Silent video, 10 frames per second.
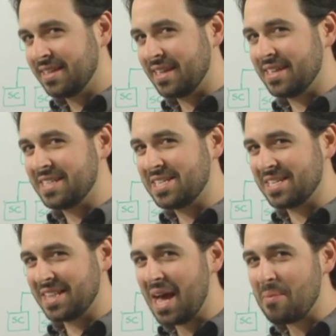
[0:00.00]
in addition
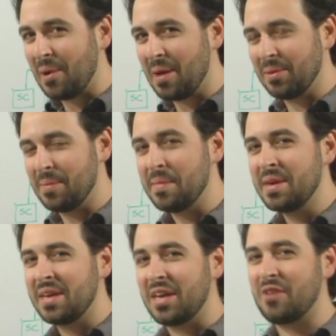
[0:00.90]
to that problem,
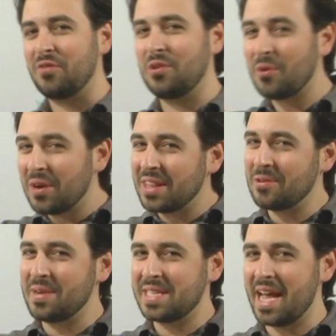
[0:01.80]
if you're not the
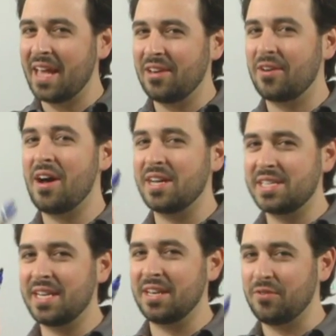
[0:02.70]
one tagging your content,